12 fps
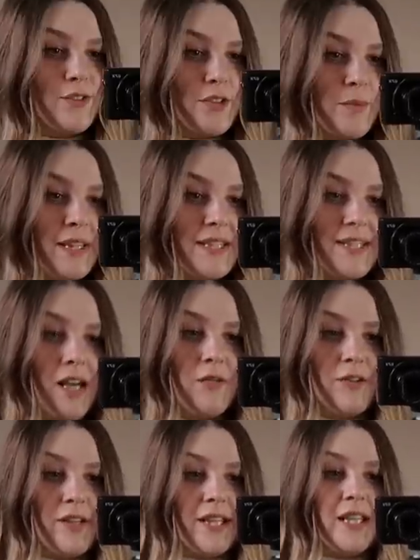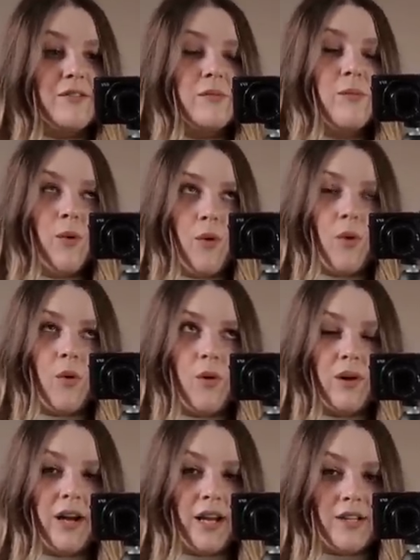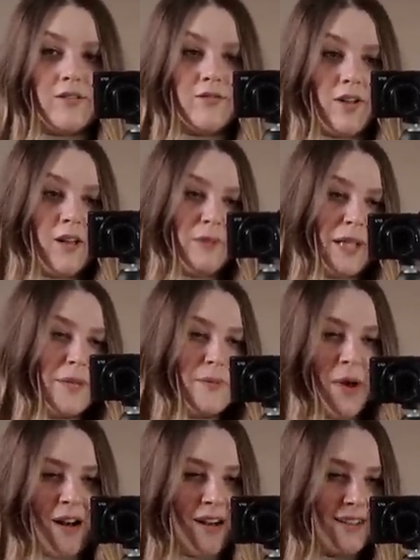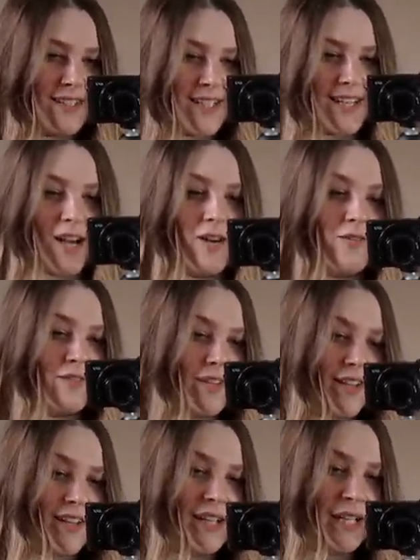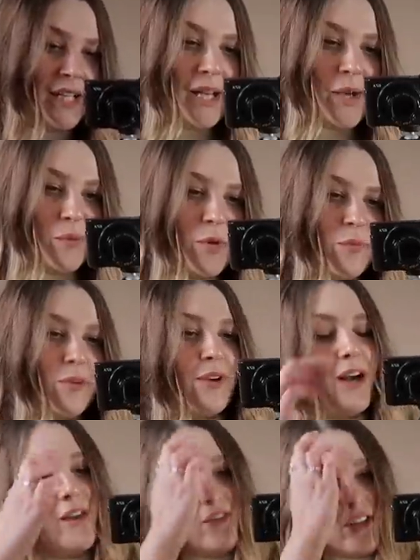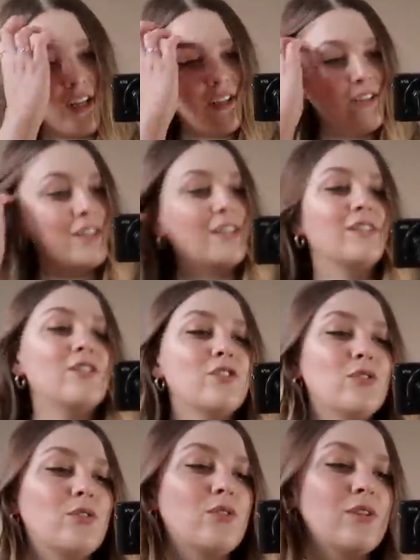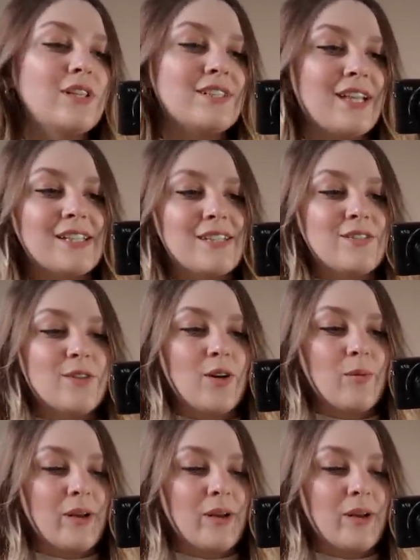So to make this outfit even more kind of like party outfit appropriate, I've changed into the satin top.